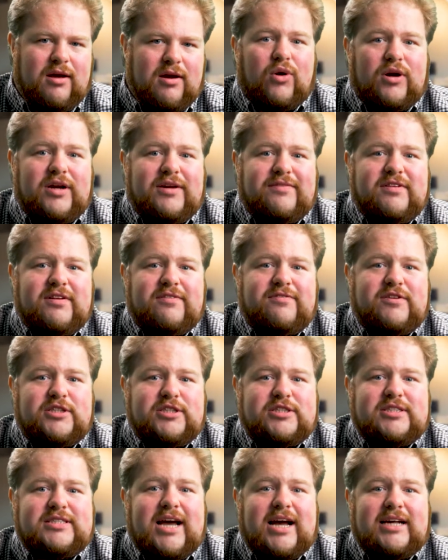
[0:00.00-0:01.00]
or even if you're
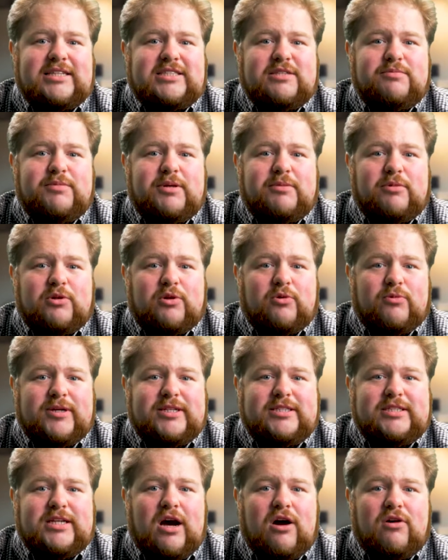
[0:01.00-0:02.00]
just asking people to
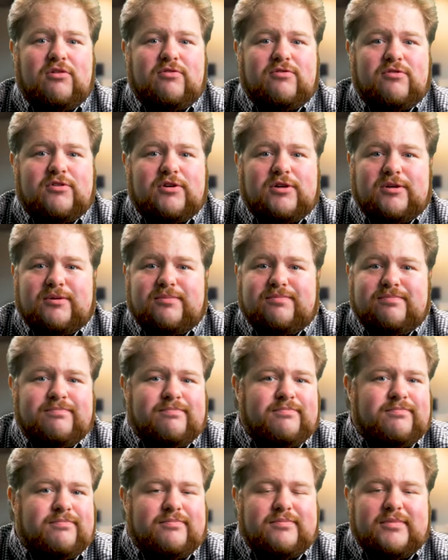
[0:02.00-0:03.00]
reach out for
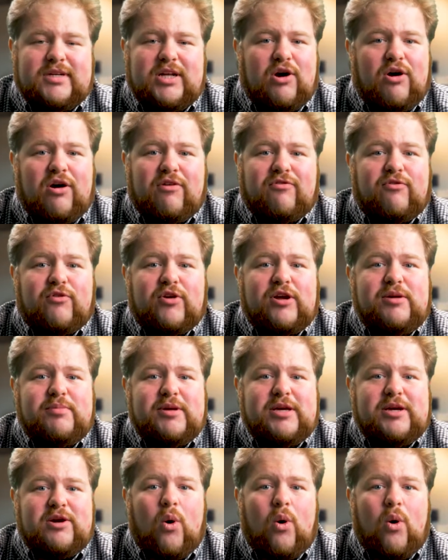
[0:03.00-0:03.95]
a freebie